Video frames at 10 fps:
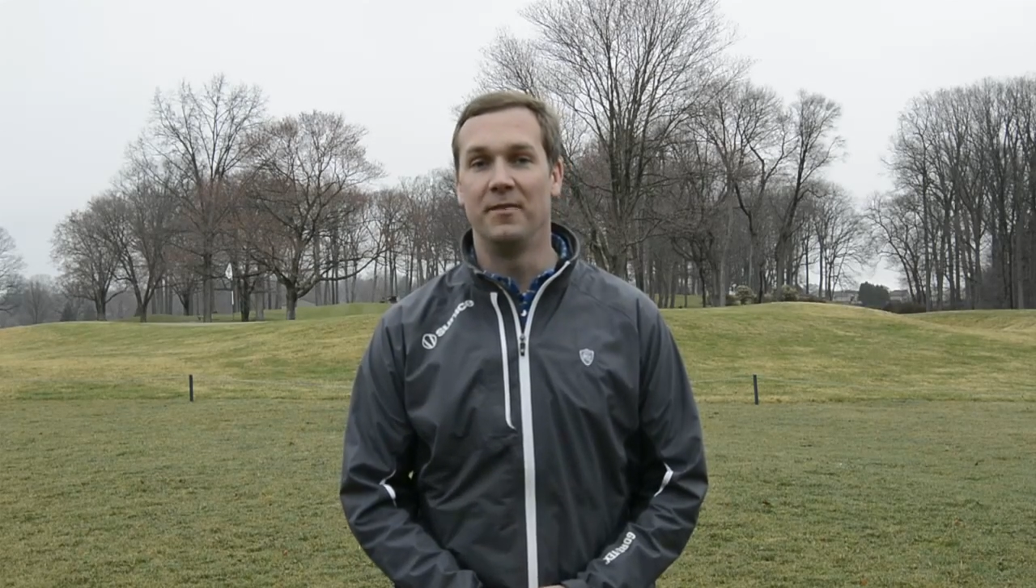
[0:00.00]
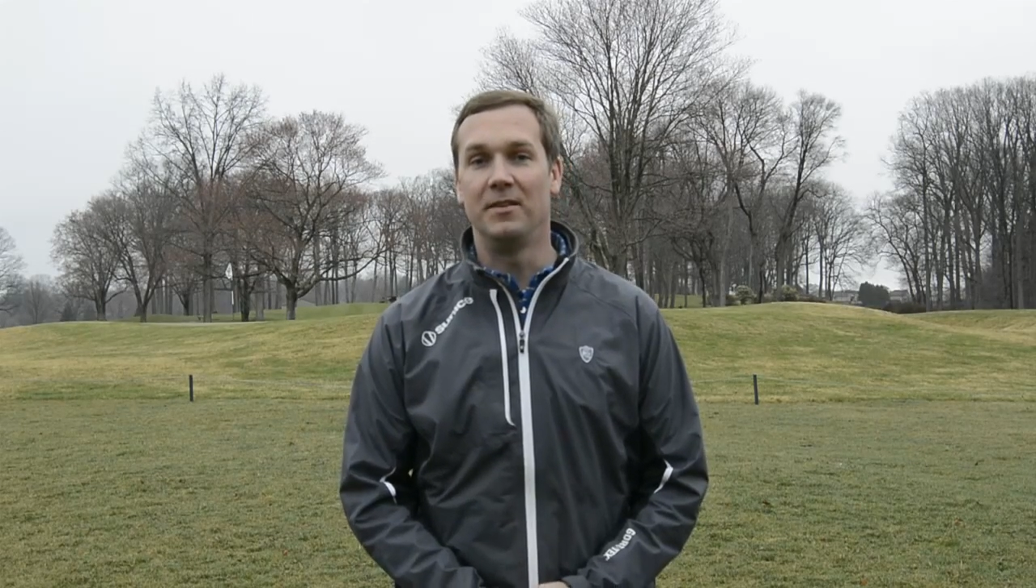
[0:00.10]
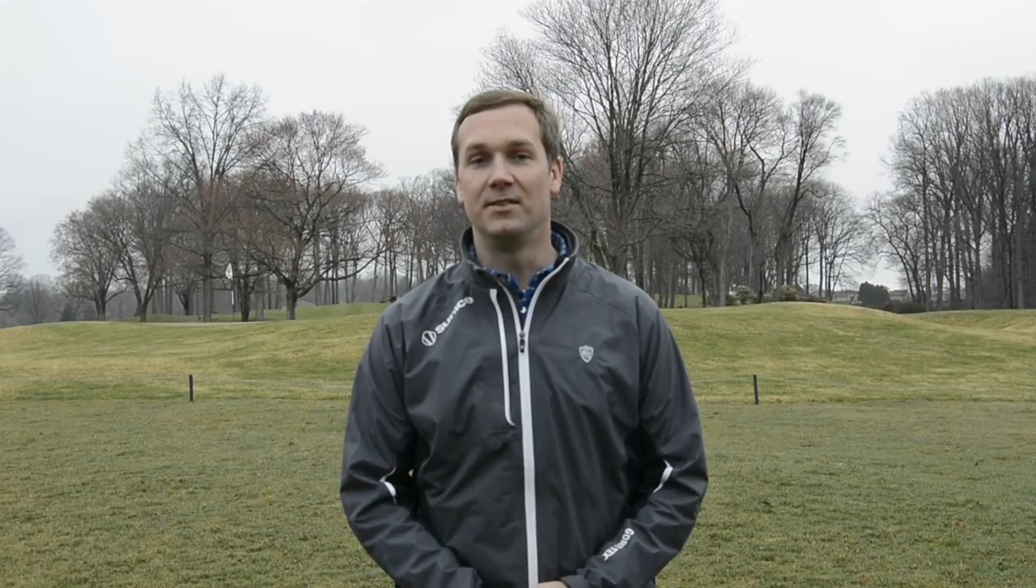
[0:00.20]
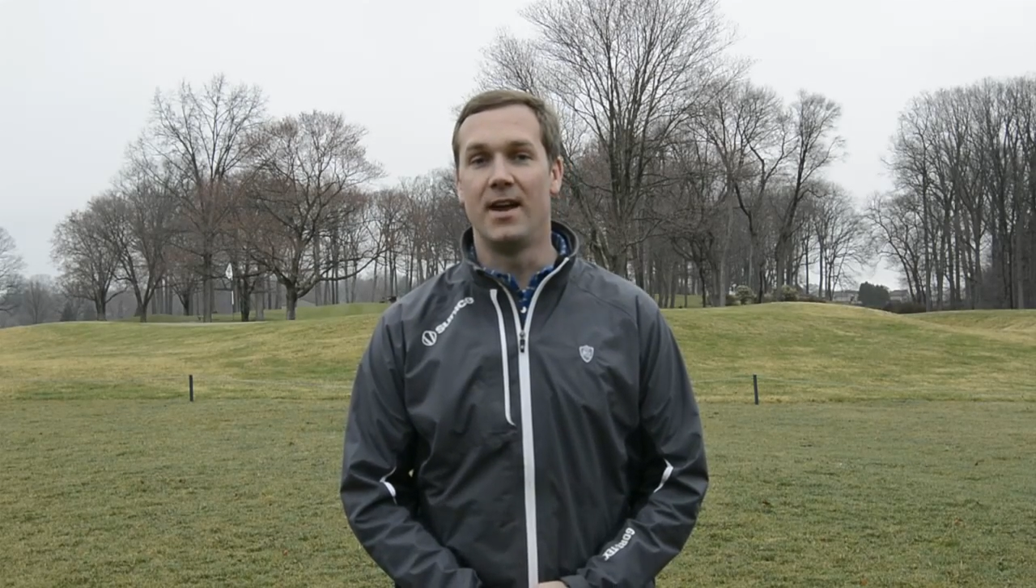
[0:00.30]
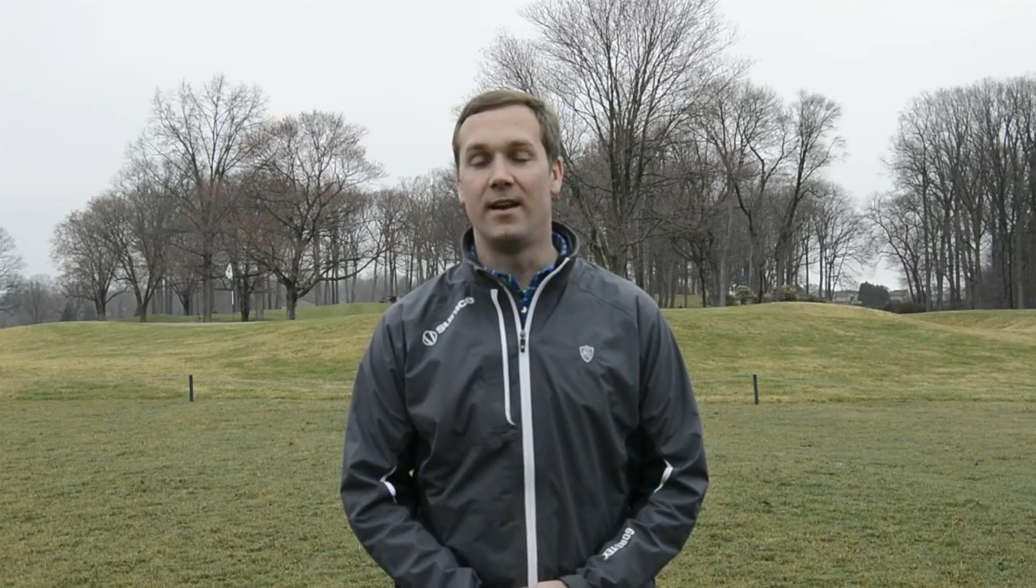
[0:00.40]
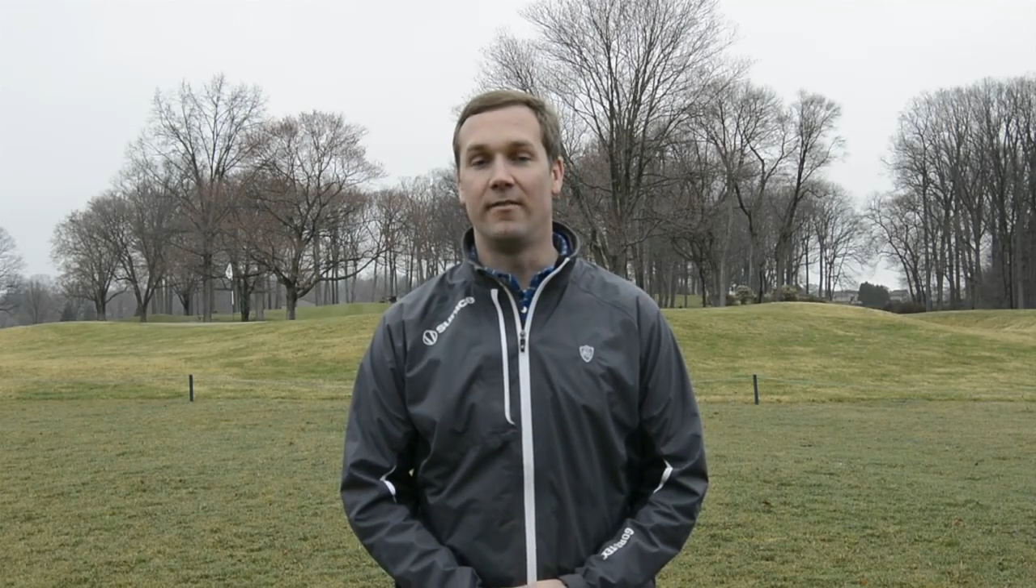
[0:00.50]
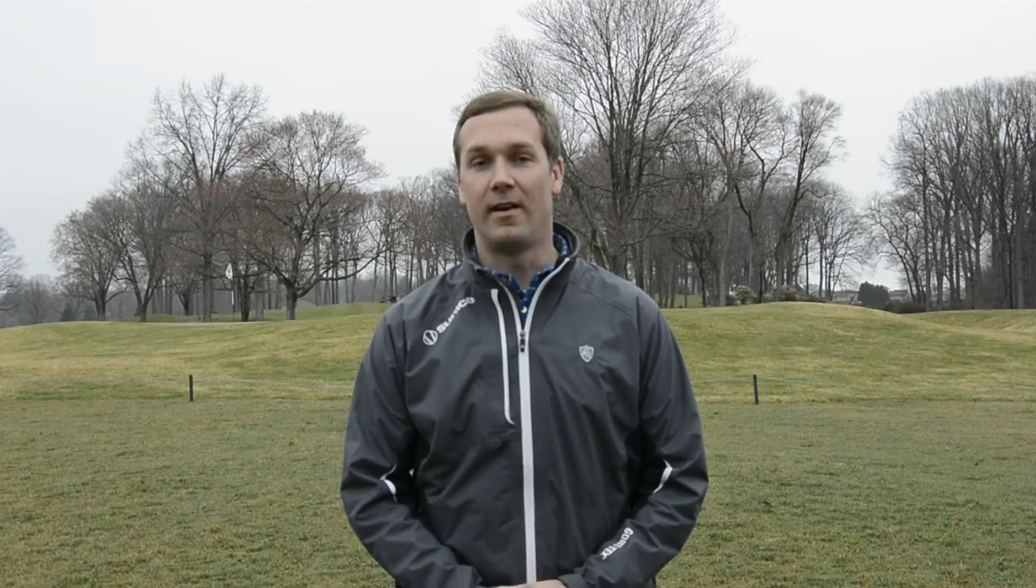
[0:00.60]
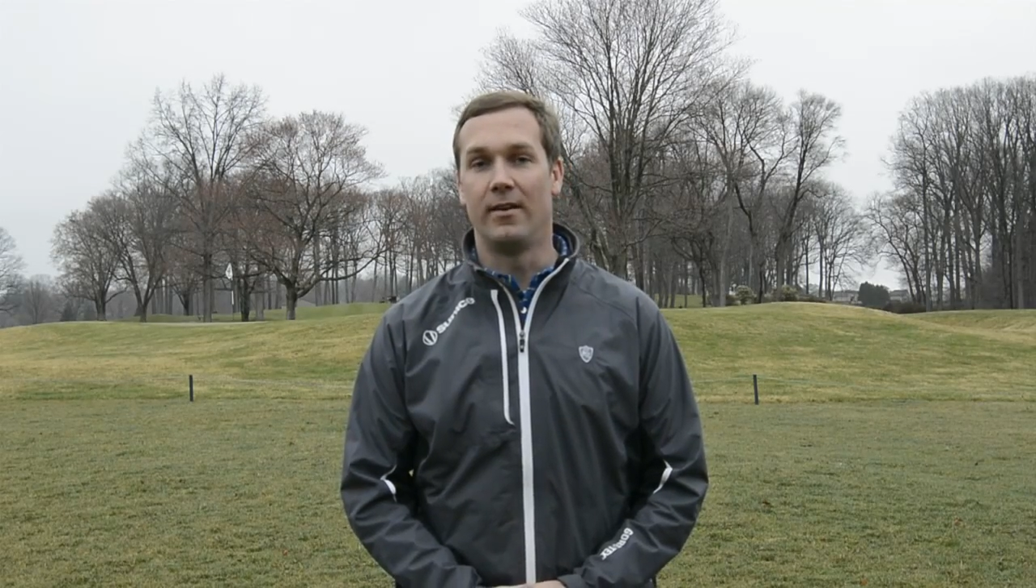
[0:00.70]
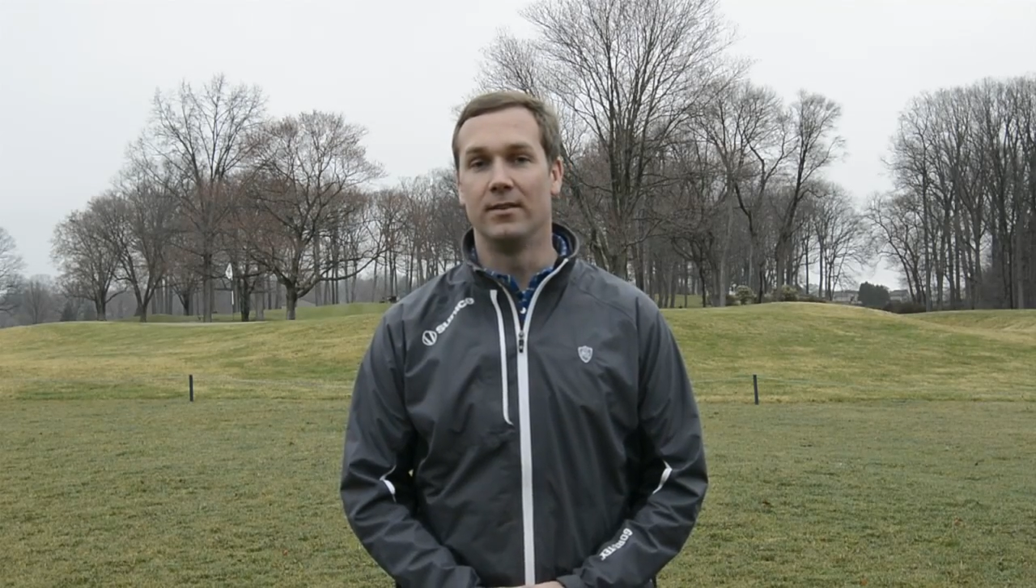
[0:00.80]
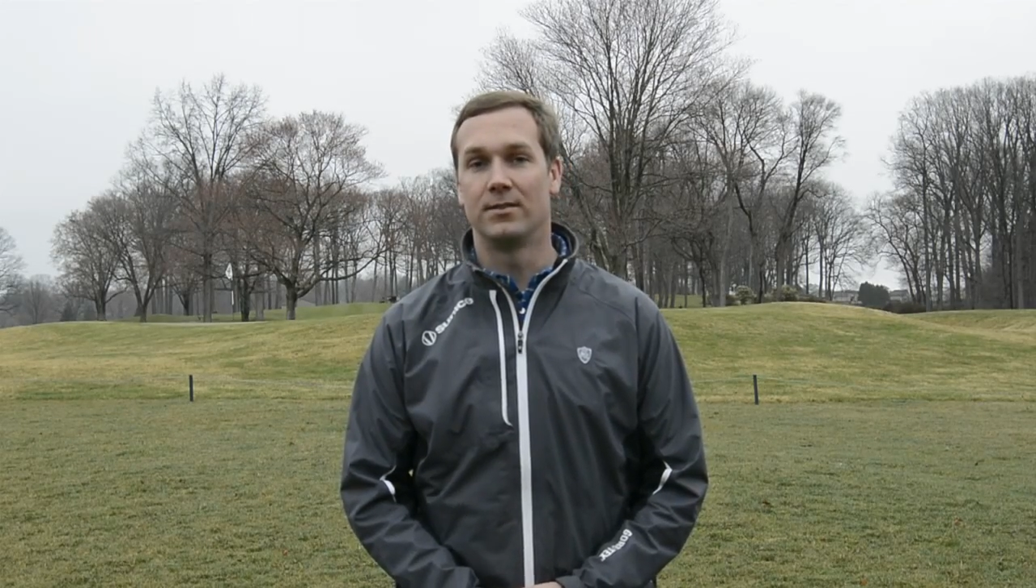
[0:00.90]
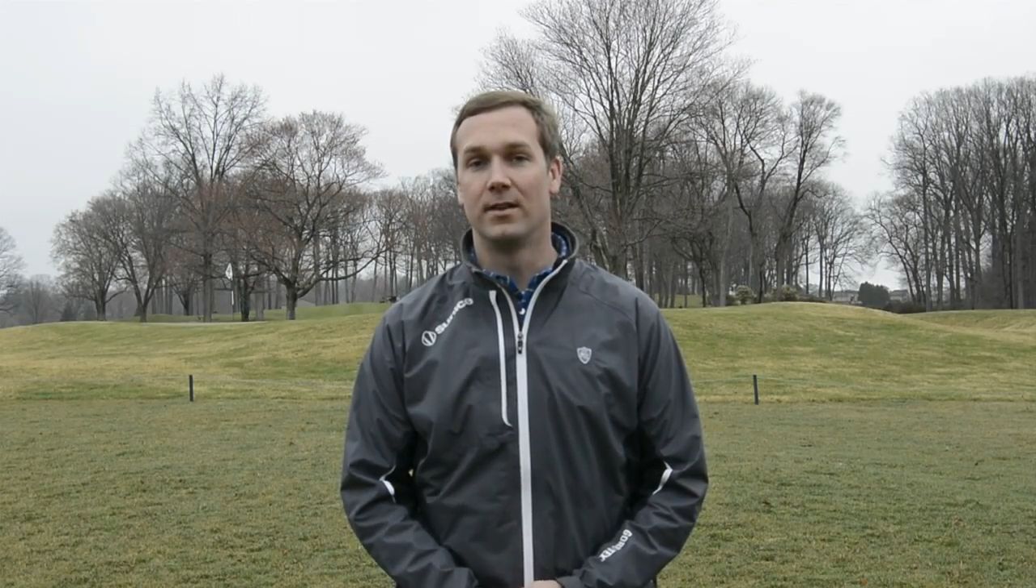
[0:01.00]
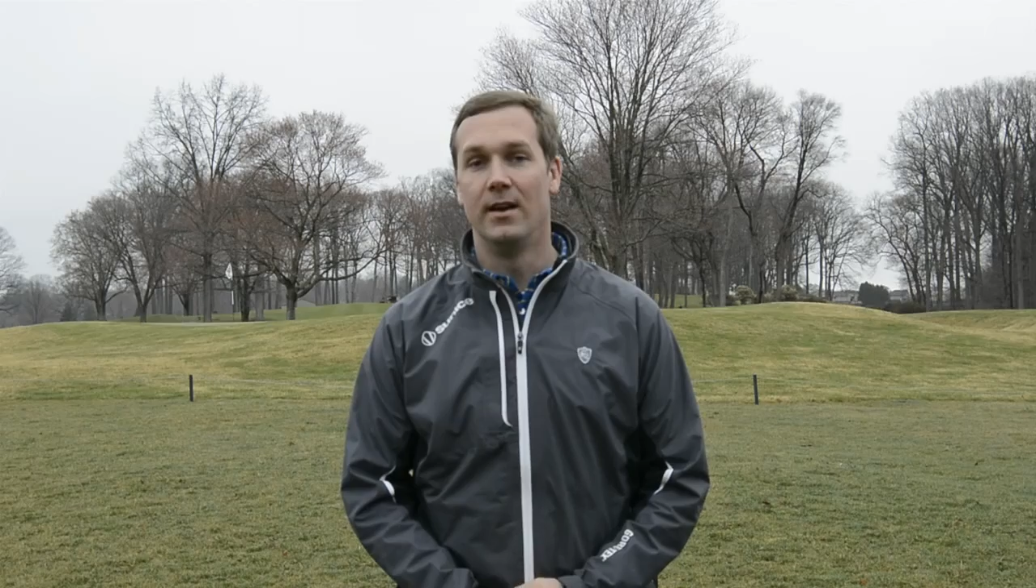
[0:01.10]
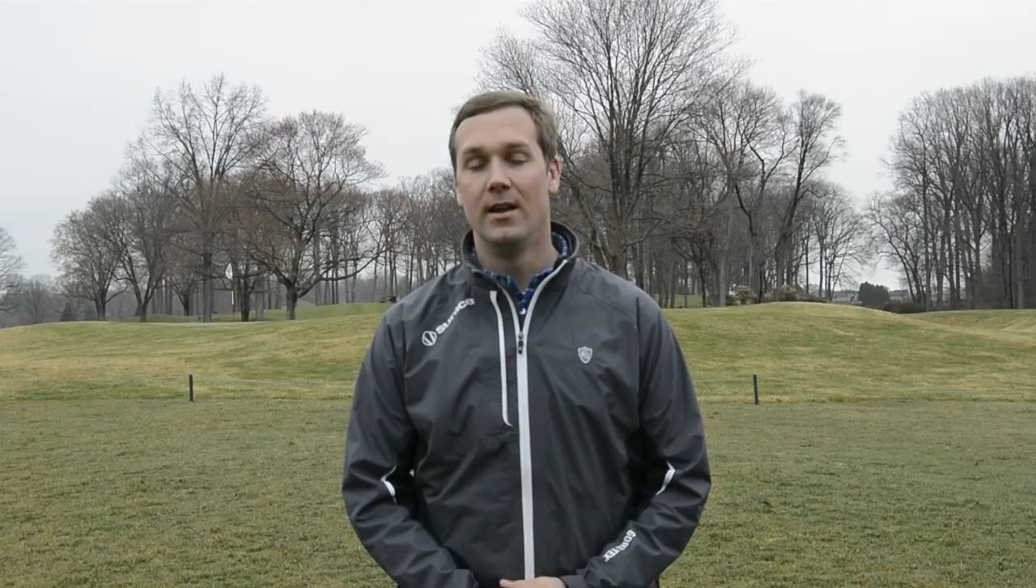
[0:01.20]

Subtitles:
of these native areas